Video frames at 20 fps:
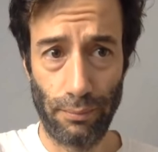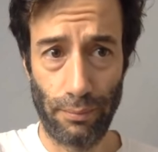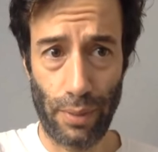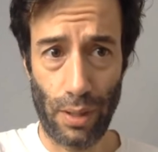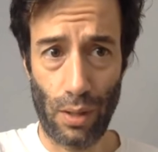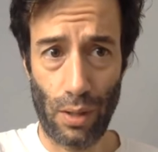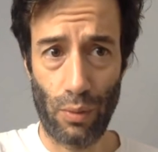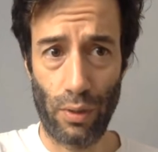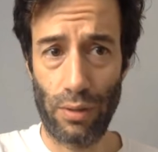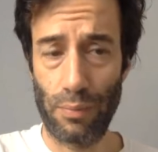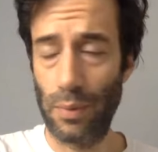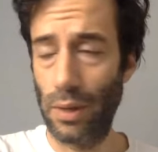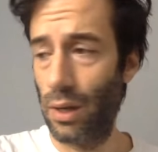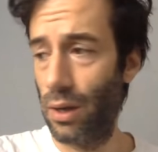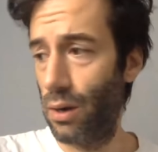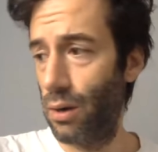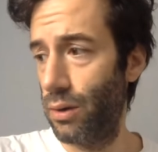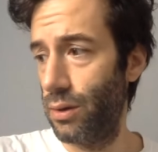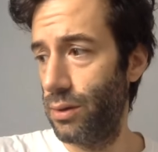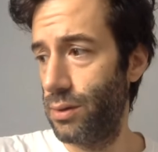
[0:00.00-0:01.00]
bear with me
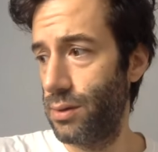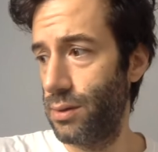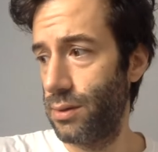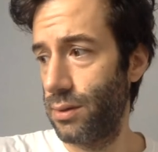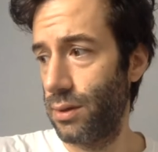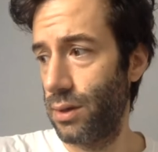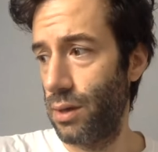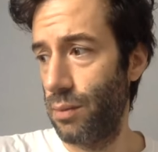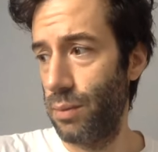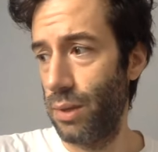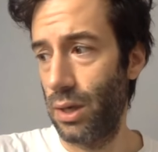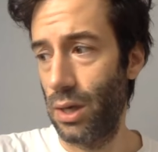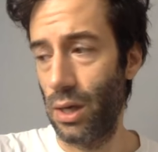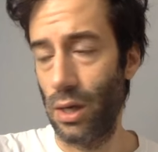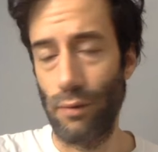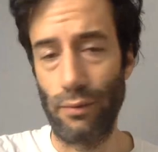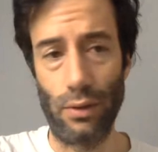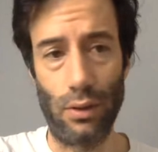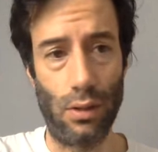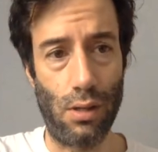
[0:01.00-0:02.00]
here. This is going to be
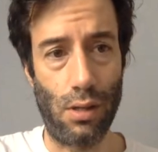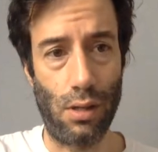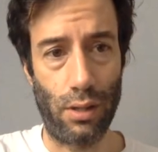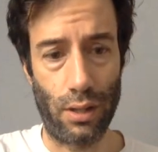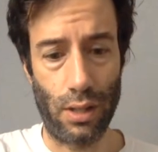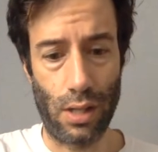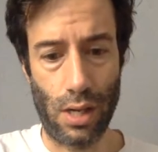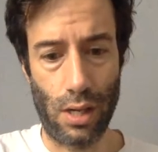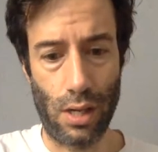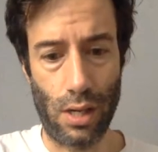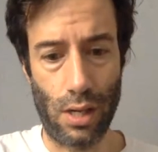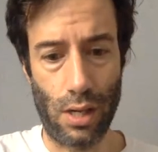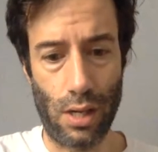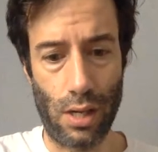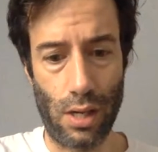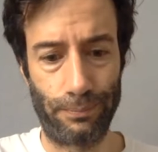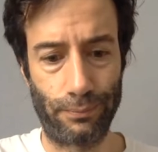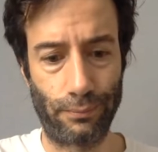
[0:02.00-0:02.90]
kind of a long line.